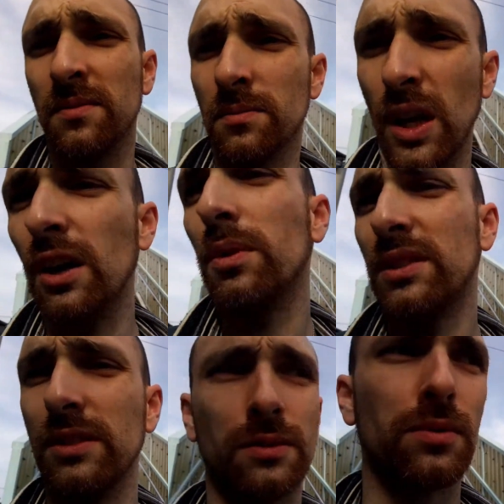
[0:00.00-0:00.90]
I
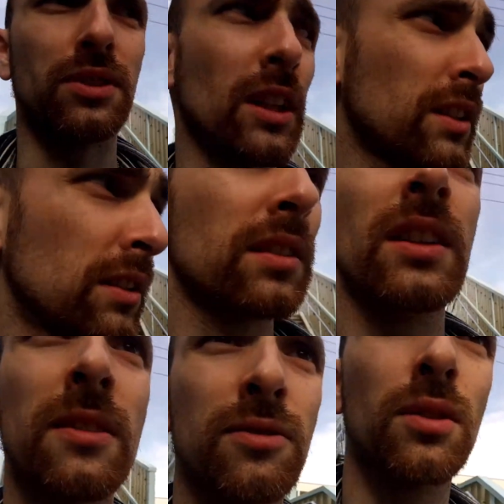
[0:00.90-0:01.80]
wanted to check it.
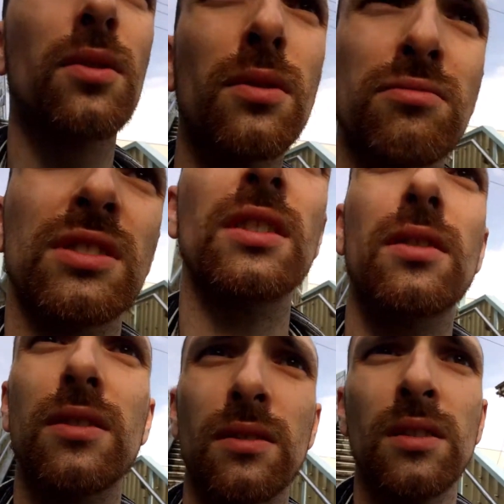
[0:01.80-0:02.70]
So there
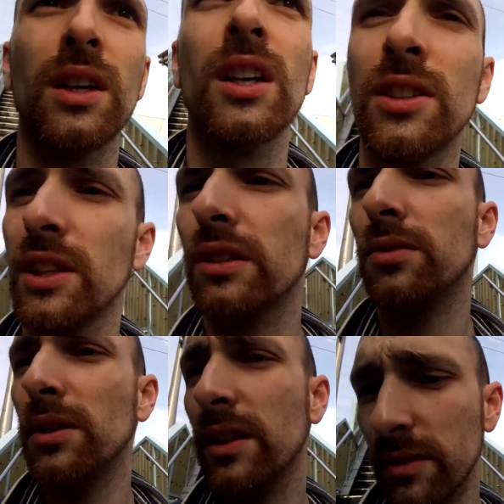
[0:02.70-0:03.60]
is near to
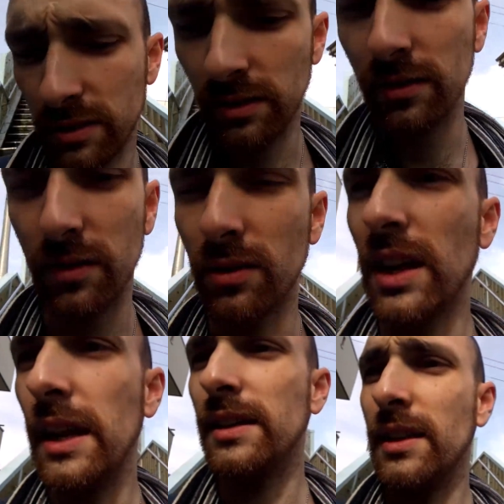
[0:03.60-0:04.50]
here there is a
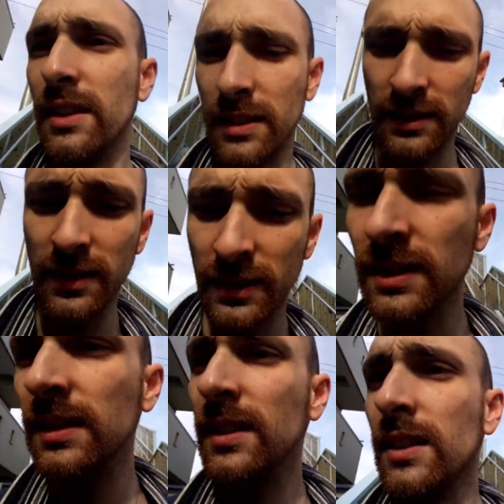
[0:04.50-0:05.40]
lake.
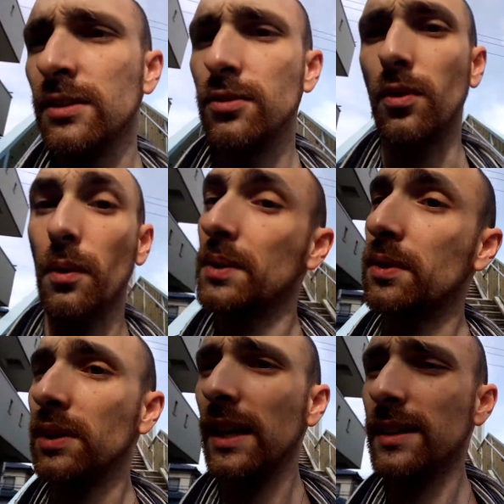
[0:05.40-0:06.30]
So I will go
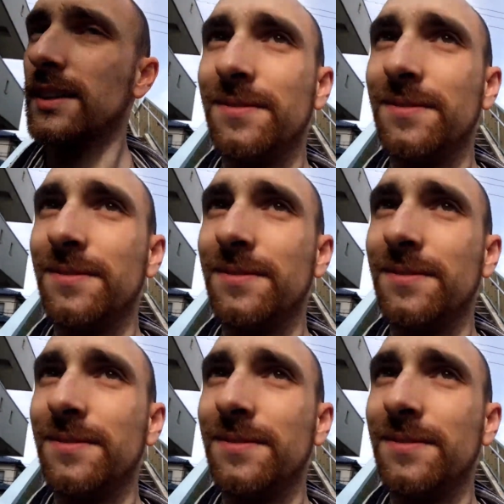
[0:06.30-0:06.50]
lake.